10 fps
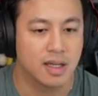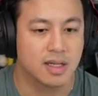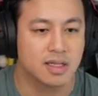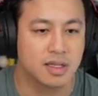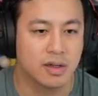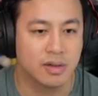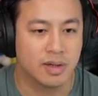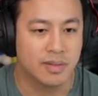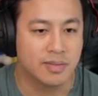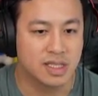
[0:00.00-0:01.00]
And so
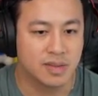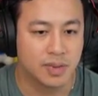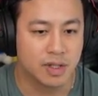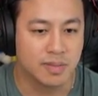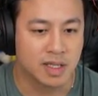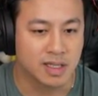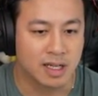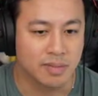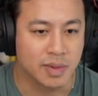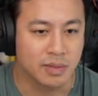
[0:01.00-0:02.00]
I'm just in pure
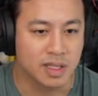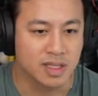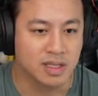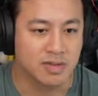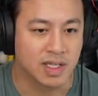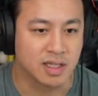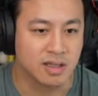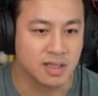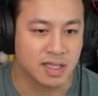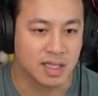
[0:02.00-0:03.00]
markdown, but when this is rendered,
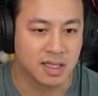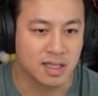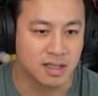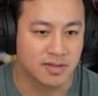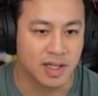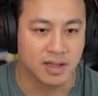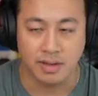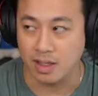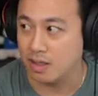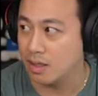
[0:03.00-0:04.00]
you'll see that it does follow
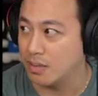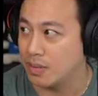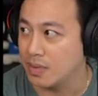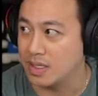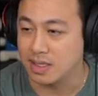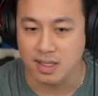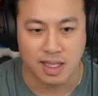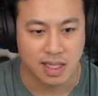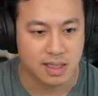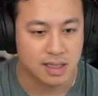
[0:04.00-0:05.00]
the appropriate
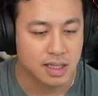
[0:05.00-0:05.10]
syntax.